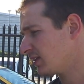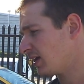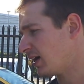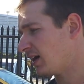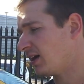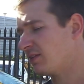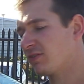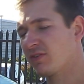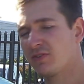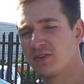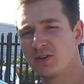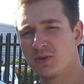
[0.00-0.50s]

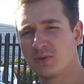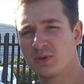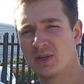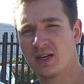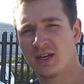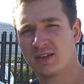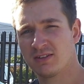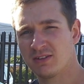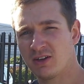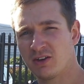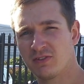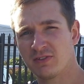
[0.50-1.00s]
have a few
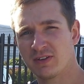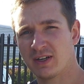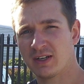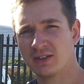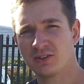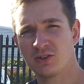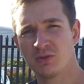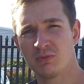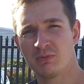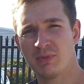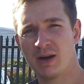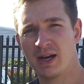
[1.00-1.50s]
days off and I'll
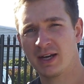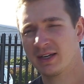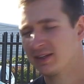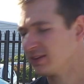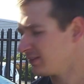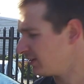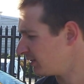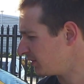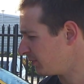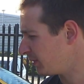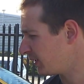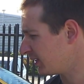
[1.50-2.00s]
come back
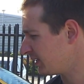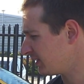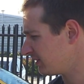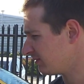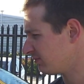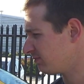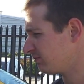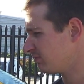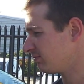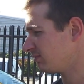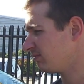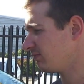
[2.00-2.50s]
and there'll be
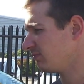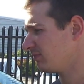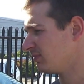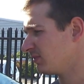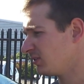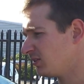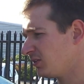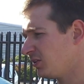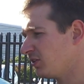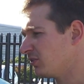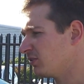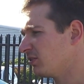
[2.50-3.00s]

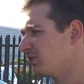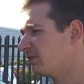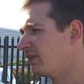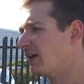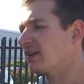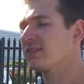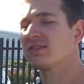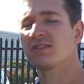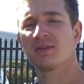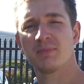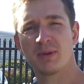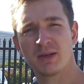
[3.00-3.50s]
loads of
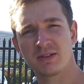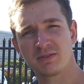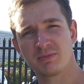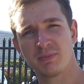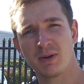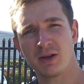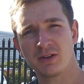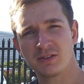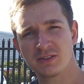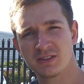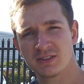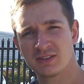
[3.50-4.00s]
fancy bits
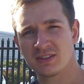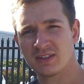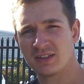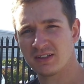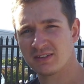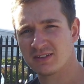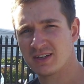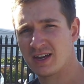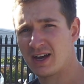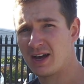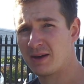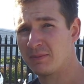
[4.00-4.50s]
bolted to
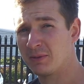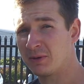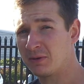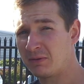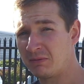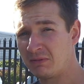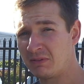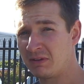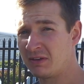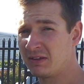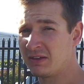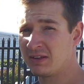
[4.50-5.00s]
this car, but
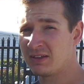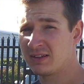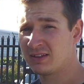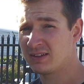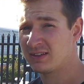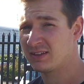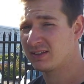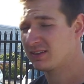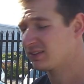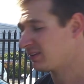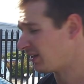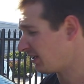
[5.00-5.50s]

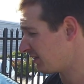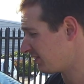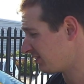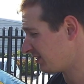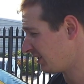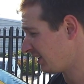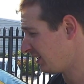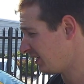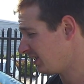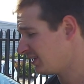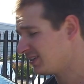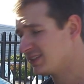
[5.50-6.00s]
let's
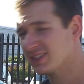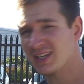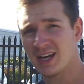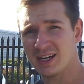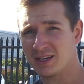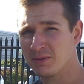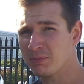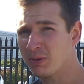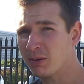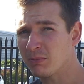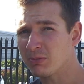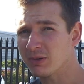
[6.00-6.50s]
see.
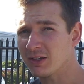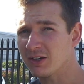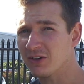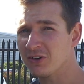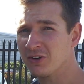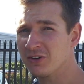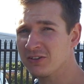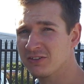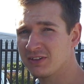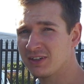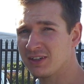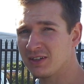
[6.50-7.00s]
Danny probably
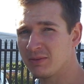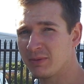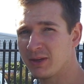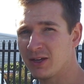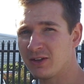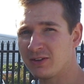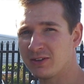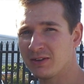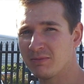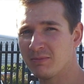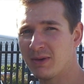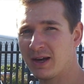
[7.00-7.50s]
knows and he'll be
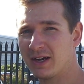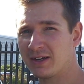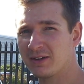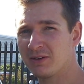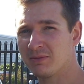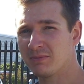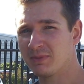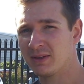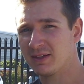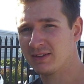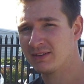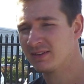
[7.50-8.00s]
holding back
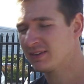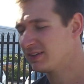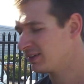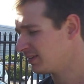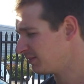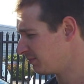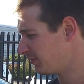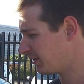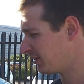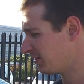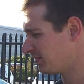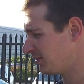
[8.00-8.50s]
on me,
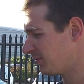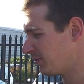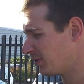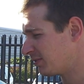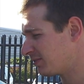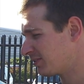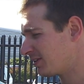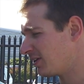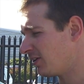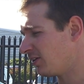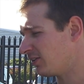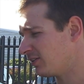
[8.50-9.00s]
because him
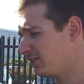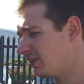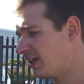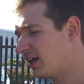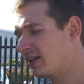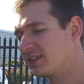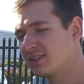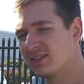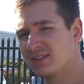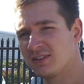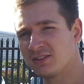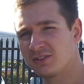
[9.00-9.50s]
and Scott
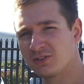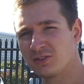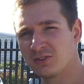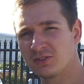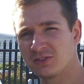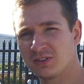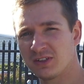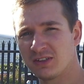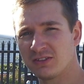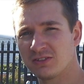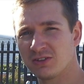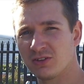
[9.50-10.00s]
like to
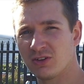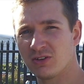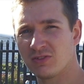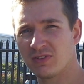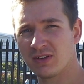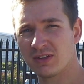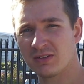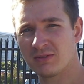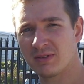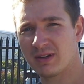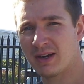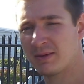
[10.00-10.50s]
discuss these sort of
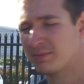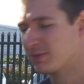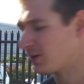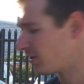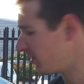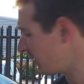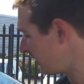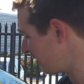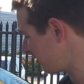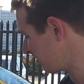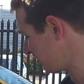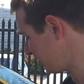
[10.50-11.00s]
things when I'm
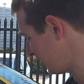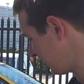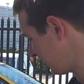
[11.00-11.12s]
not here as